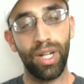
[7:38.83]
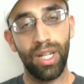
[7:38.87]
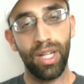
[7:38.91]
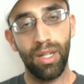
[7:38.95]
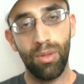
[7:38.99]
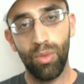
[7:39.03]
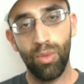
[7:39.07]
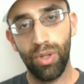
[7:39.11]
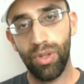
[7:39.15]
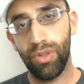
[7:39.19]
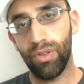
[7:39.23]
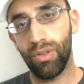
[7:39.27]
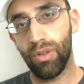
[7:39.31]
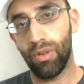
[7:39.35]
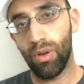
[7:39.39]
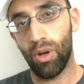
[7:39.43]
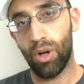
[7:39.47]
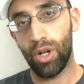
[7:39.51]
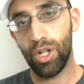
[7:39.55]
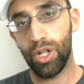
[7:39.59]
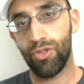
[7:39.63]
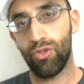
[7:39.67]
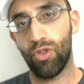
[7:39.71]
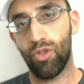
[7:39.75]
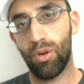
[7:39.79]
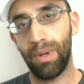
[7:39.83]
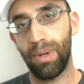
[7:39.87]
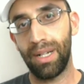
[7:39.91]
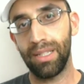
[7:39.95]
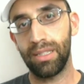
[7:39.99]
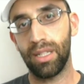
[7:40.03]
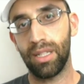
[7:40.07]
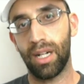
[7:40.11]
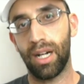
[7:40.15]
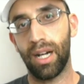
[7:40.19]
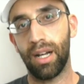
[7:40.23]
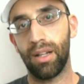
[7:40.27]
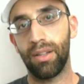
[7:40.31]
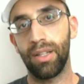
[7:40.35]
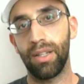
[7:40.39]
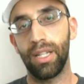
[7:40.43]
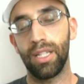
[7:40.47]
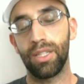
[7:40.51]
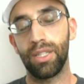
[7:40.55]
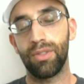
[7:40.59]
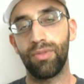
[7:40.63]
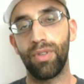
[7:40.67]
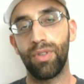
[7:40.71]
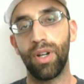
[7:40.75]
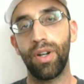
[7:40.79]
working with large format tile,
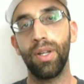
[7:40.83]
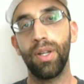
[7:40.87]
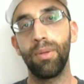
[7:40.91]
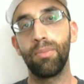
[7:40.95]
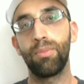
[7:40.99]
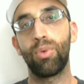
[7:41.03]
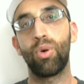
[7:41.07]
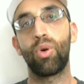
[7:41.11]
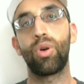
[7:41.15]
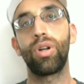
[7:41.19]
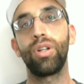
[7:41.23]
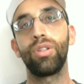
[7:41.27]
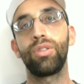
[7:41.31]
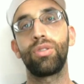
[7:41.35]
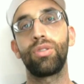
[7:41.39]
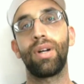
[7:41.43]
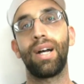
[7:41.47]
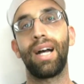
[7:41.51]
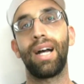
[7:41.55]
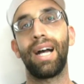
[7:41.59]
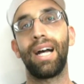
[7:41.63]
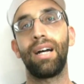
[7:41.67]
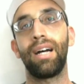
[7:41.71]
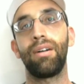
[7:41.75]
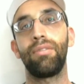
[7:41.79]
it's very important to